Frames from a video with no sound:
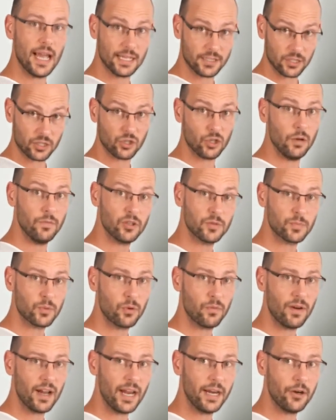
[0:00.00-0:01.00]
as a service
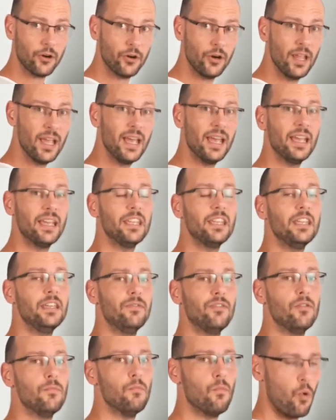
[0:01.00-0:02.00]
provider
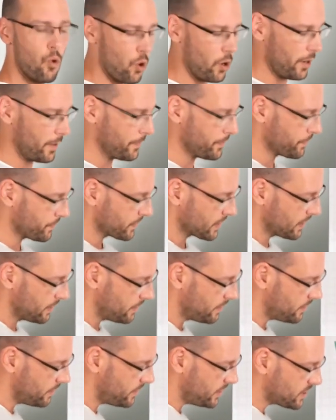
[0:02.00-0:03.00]
even more.
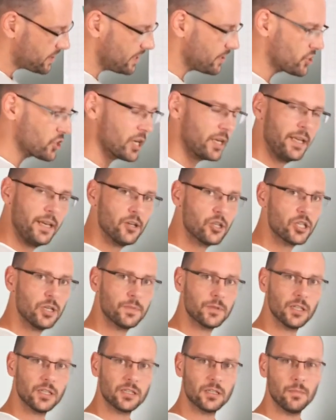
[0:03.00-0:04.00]
This digital
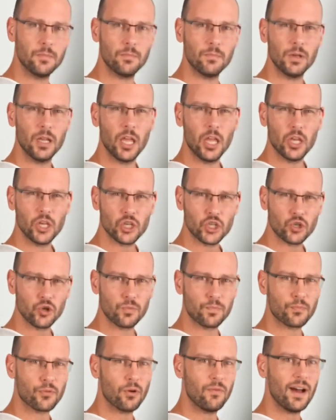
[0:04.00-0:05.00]
leadership system
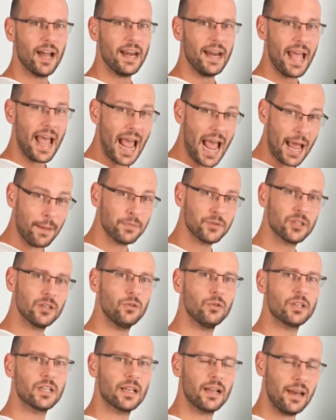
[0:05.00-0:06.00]
should provide
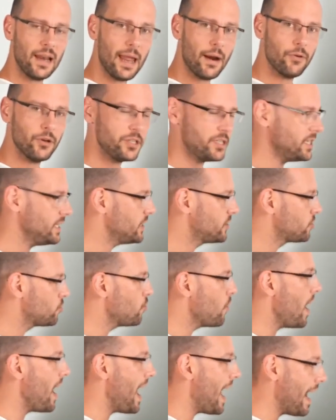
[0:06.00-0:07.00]
absolute clarity
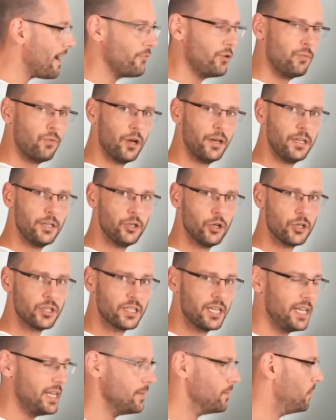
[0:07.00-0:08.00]
to everyone in your
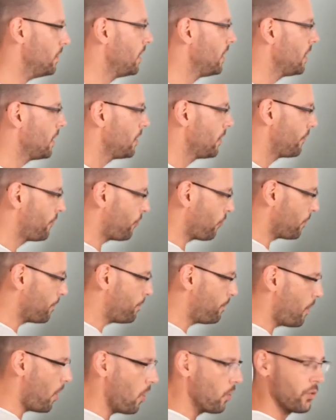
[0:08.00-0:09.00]
team,
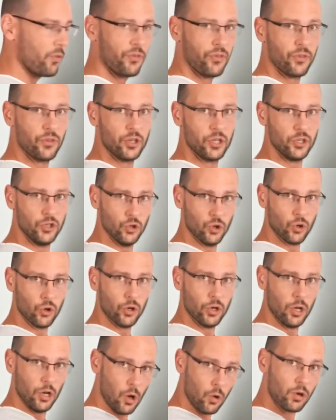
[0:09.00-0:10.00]
for both
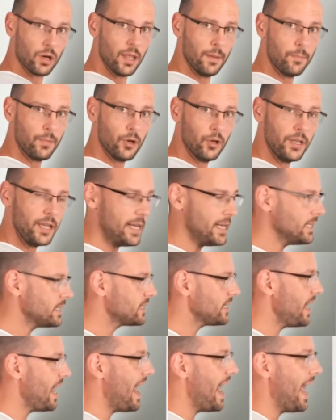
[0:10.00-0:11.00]
your local
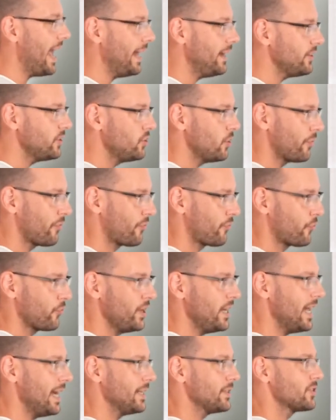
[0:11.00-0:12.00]
employees and your
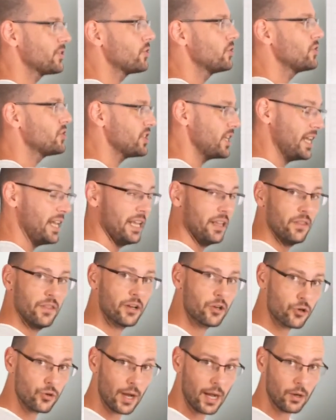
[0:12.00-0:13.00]
freelancers in the
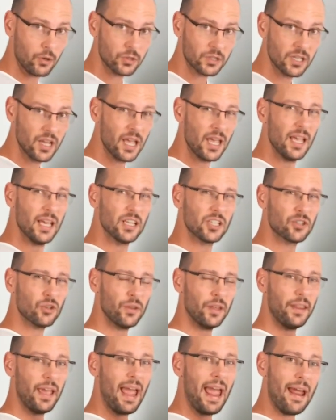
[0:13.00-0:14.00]
crowd, so
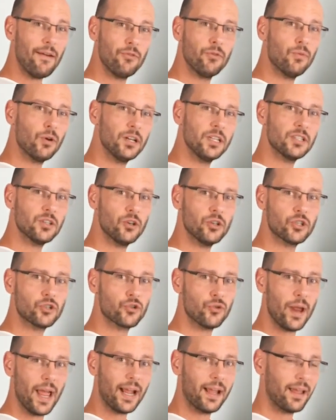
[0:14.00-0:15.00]
that everyone is on
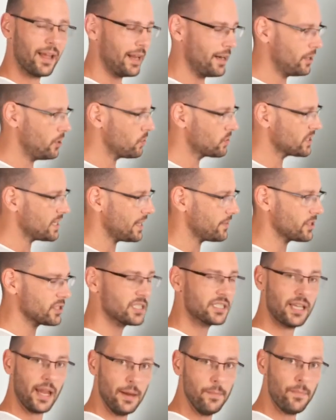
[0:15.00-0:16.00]
track and looks at the
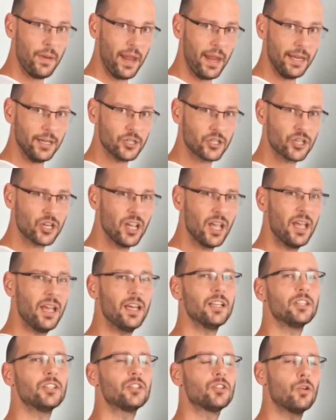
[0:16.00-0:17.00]
same page
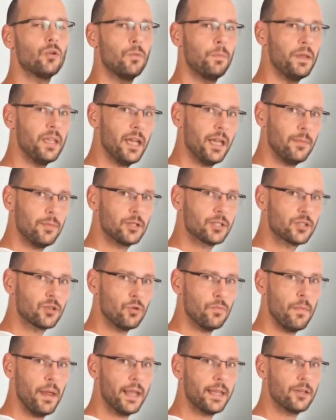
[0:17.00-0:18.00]
to be able
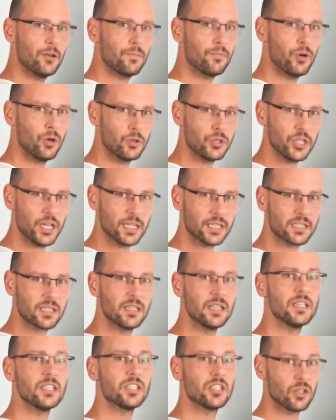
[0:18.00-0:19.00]
to make your
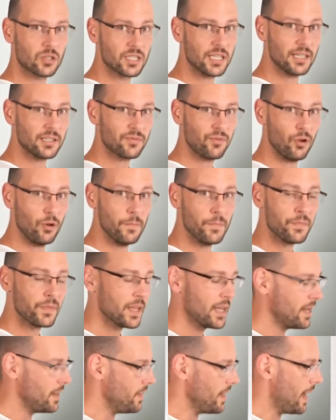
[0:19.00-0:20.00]
projects successful.
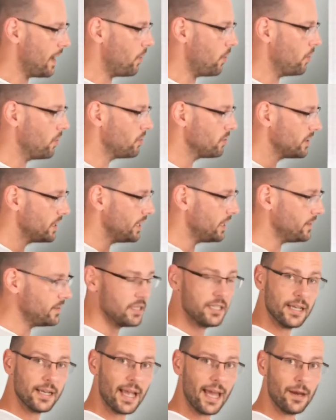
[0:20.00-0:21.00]
Now, in
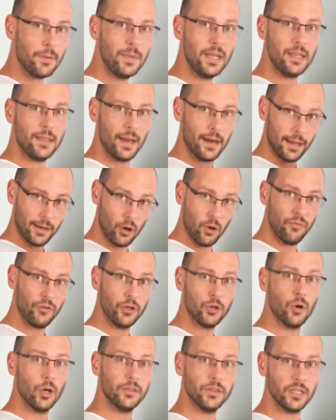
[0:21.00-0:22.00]
this academy that I offer
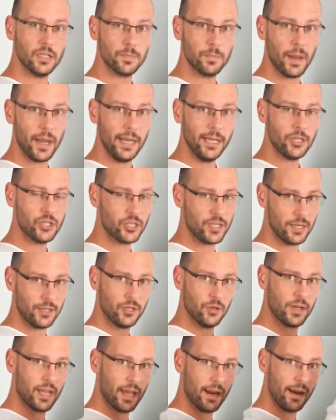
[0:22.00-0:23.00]
you on this page
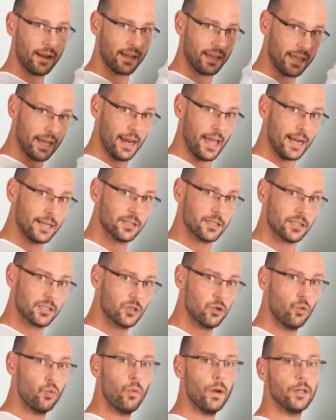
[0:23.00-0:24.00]
that you can get access
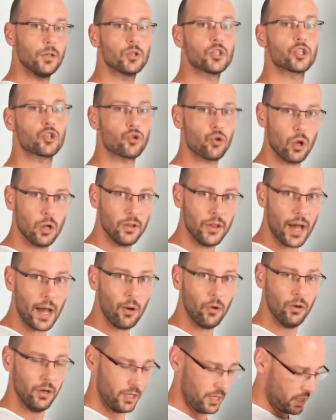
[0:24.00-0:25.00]
to when you scroll
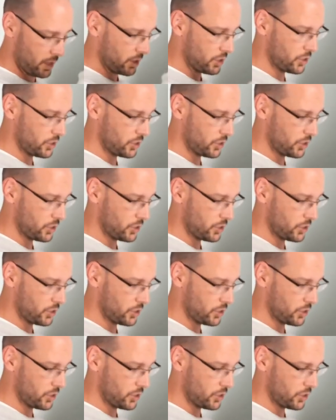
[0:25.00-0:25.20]
down